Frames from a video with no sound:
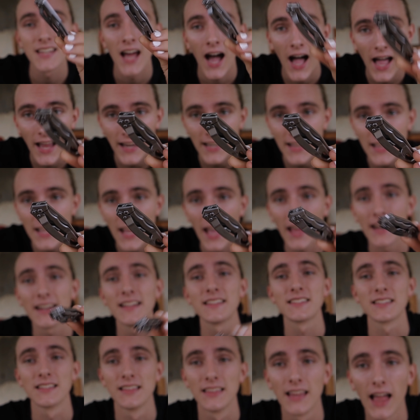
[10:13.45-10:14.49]
tiny and
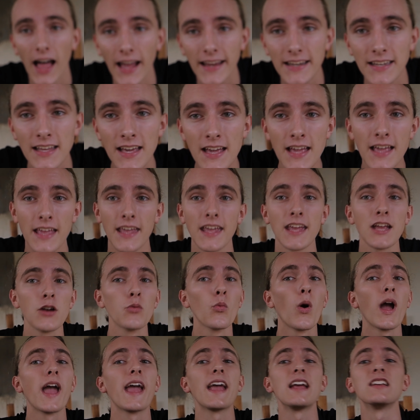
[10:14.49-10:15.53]
it's light. It
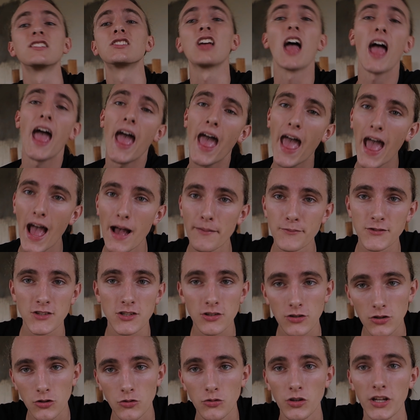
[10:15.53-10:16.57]
weighs
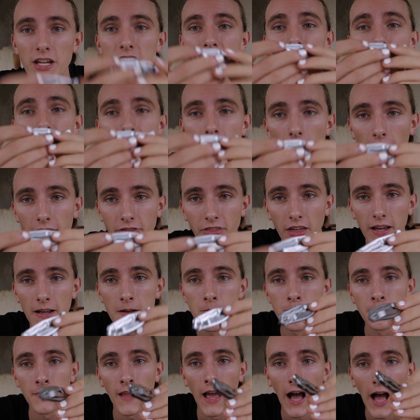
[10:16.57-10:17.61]
absolutely nothing.
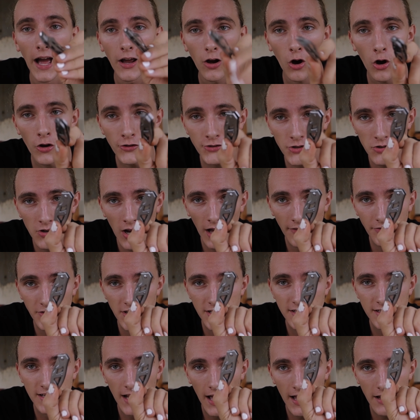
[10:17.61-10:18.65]
I also got
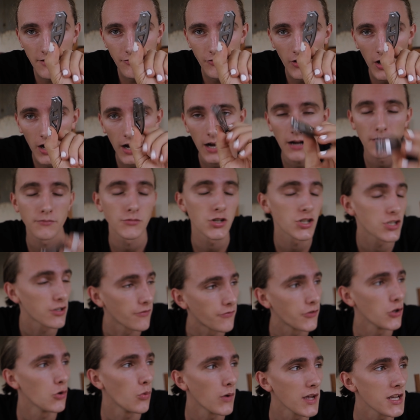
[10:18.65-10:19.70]
this knife just a
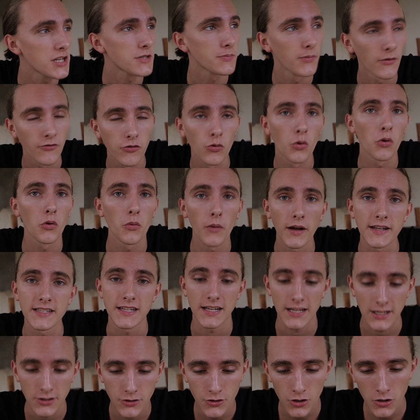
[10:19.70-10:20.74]
few weeks before we went
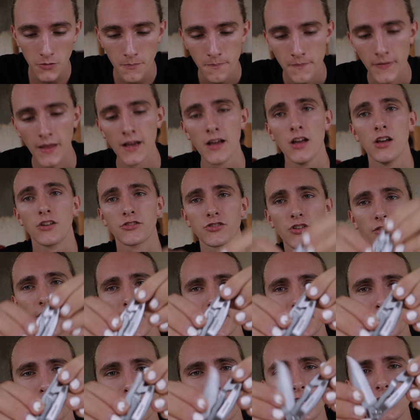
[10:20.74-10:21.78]
to Israel, so
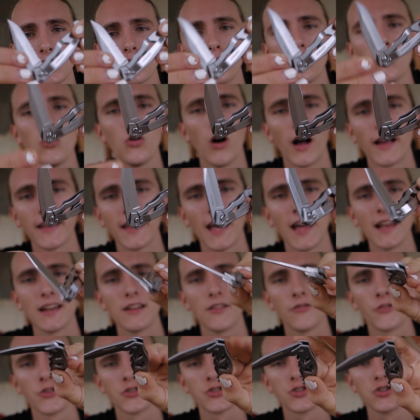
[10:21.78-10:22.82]
that's pretty cool.
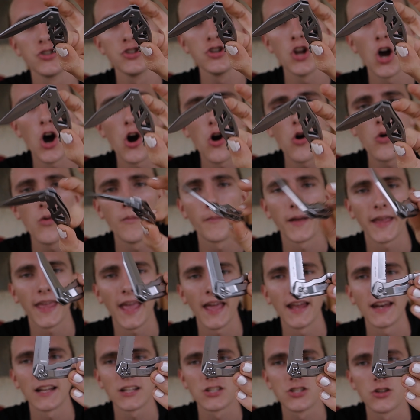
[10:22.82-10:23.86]
Again, there's no
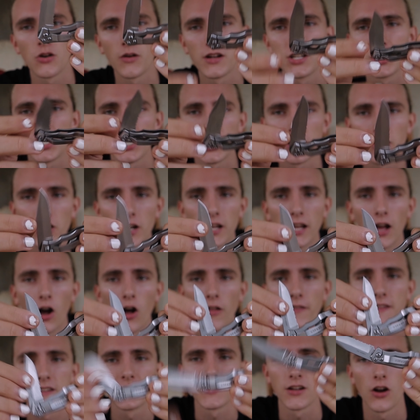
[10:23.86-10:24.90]
mechanics, no engineering
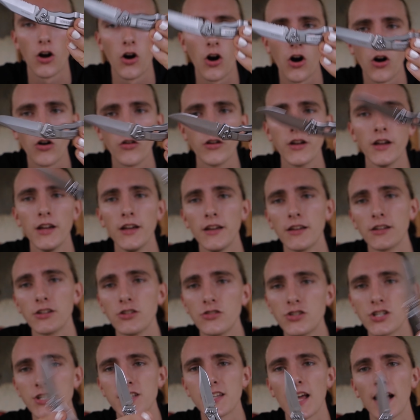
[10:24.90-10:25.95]
on this at all.
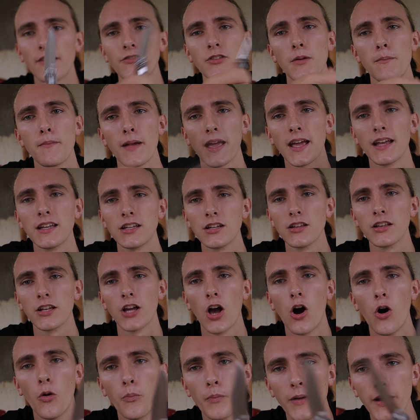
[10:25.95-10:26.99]
You just have to manually
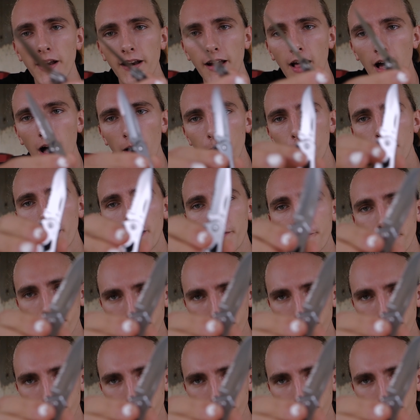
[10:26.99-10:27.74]
open it up.